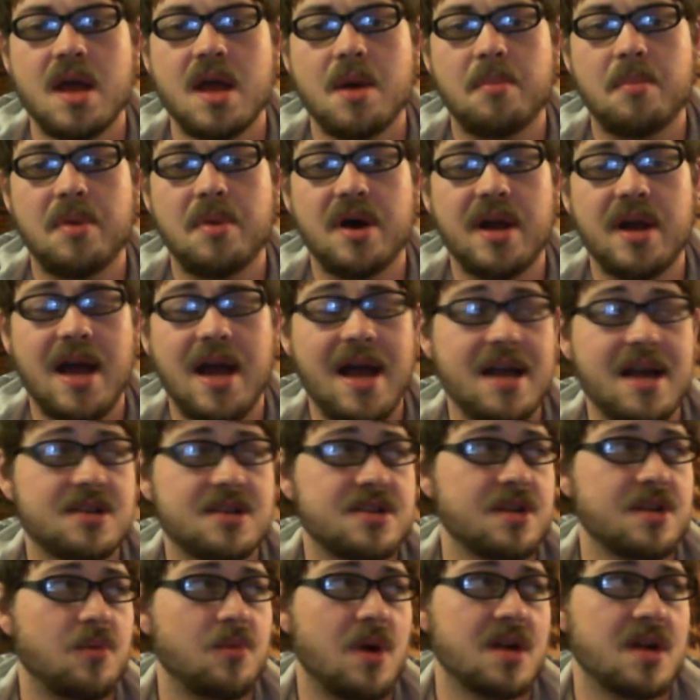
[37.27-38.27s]
But I
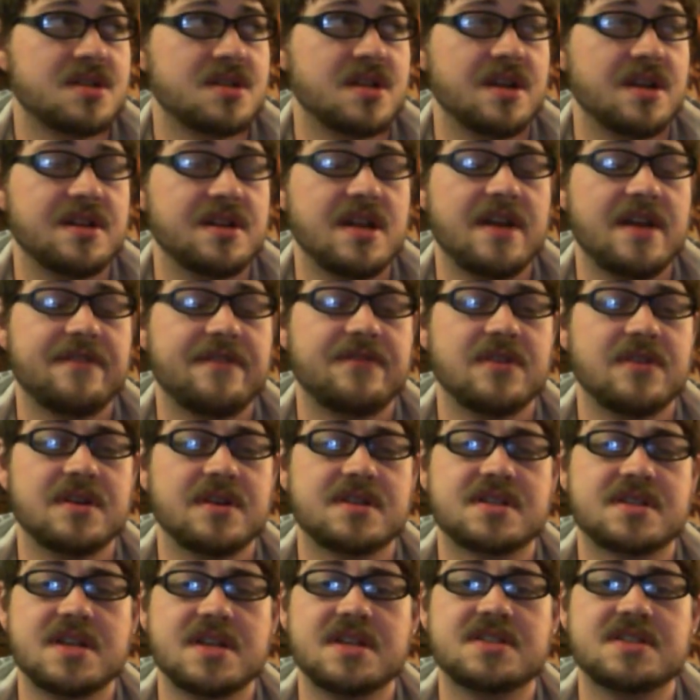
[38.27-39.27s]
actually watched on
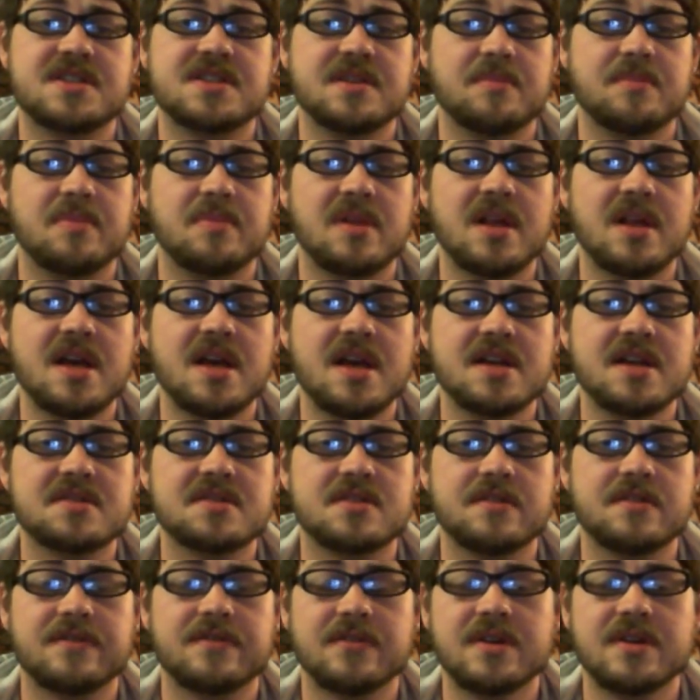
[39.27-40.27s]
Netflix Instant Play,
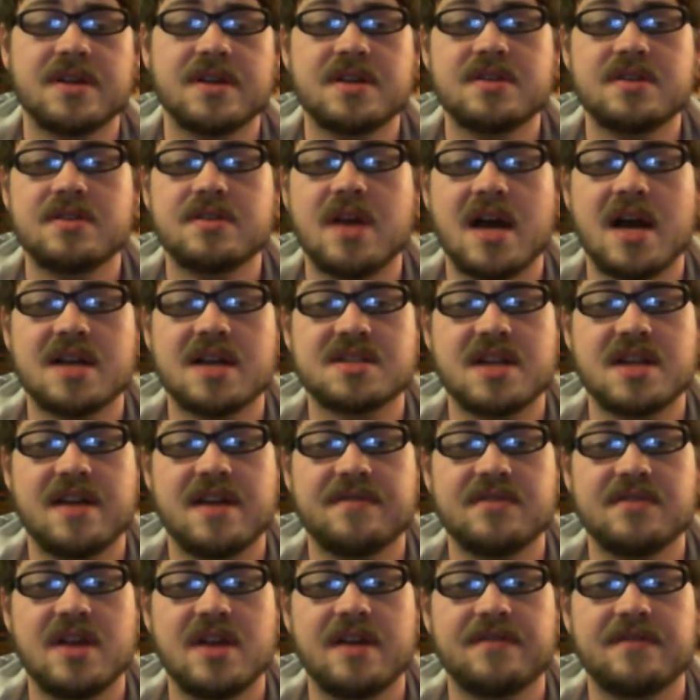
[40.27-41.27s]
so for any of you guys that
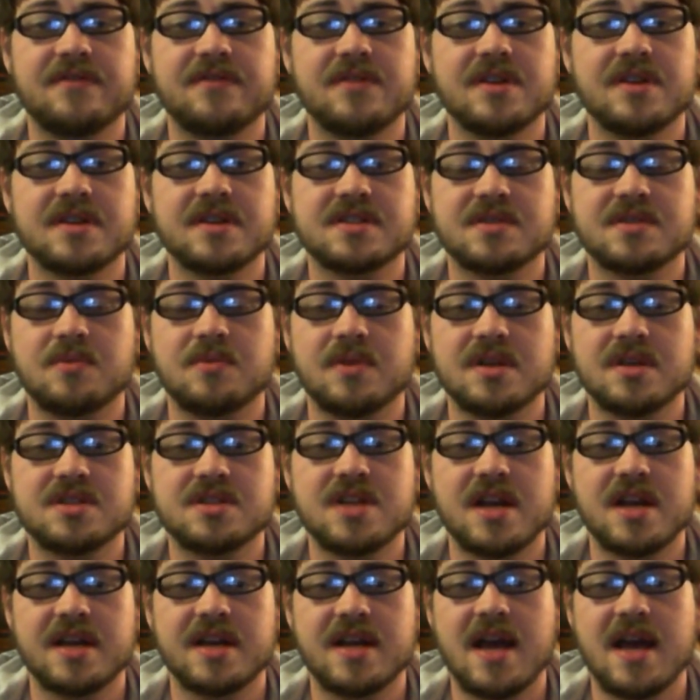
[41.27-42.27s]
have Netflix and want to
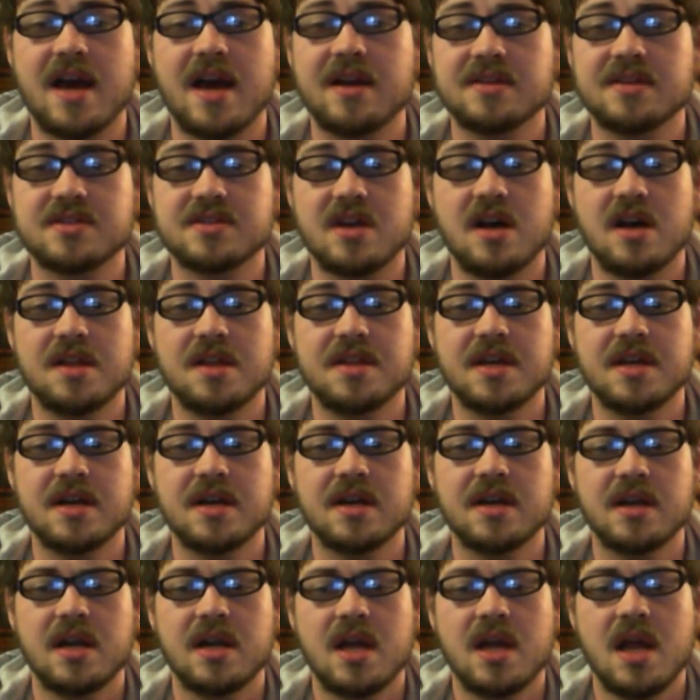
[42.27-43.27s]
check it out, it's on
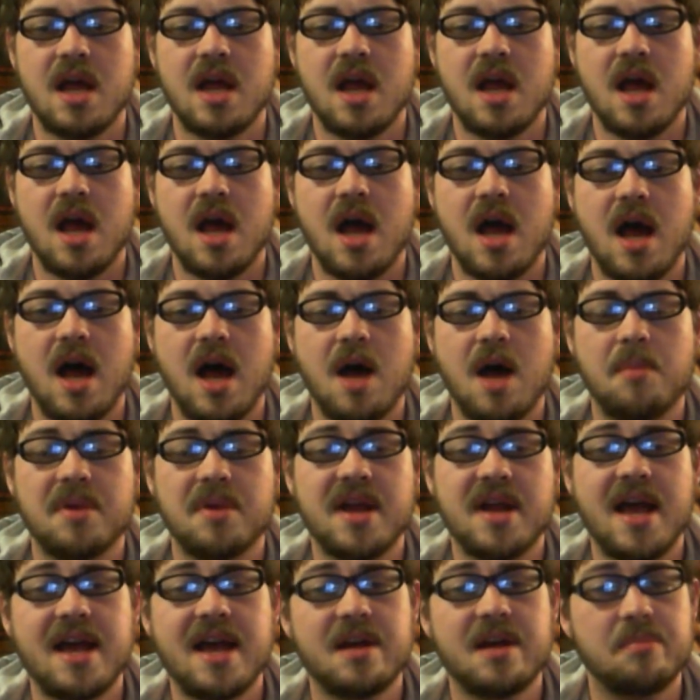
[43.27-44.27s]
there. Uh,
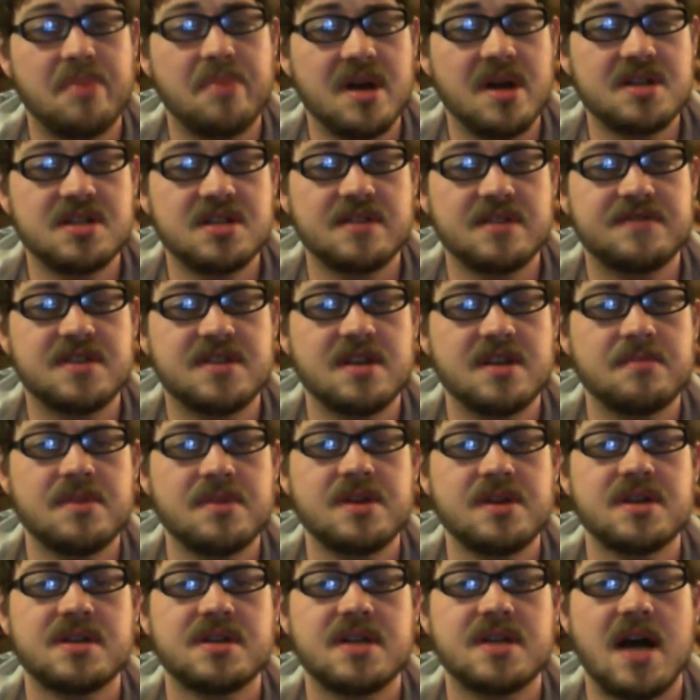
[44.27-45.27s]
but it had a budget of $10
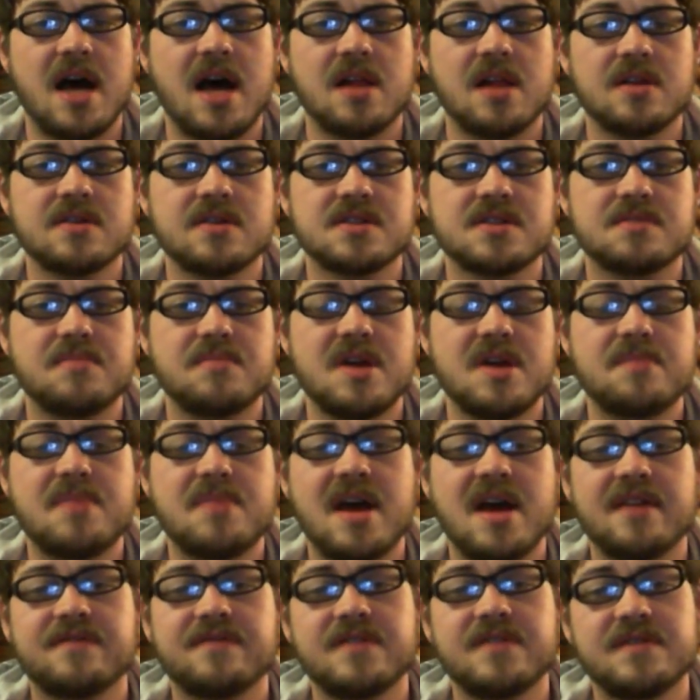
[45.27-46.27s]
million, made
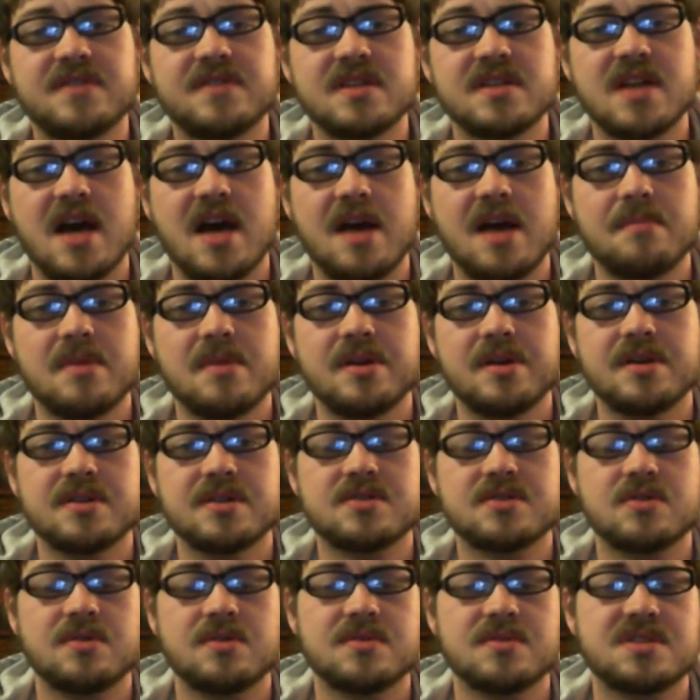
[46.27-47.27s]
back $59
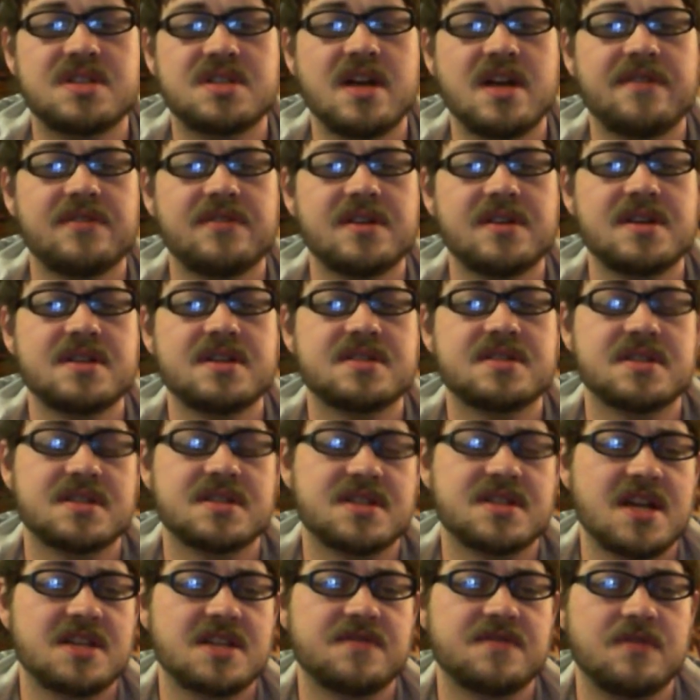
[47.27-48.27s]
million, so it was definitely a
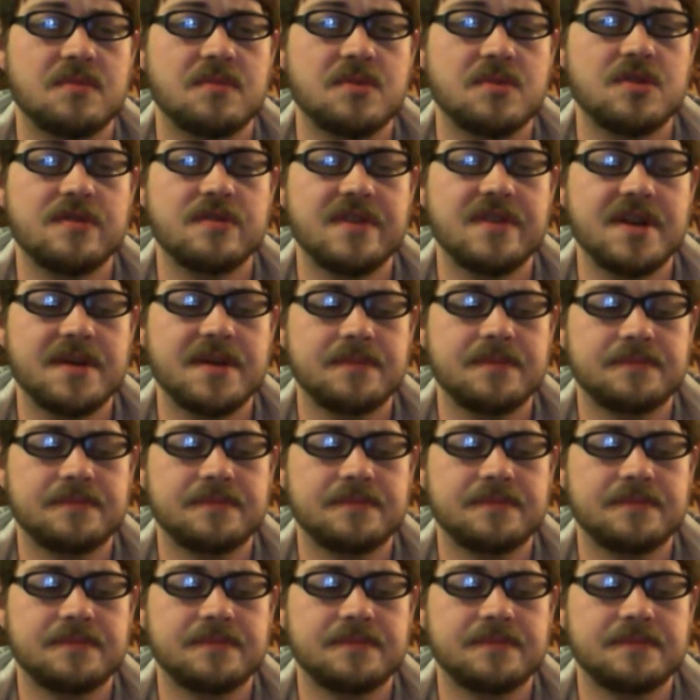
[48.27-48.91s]
successful movie.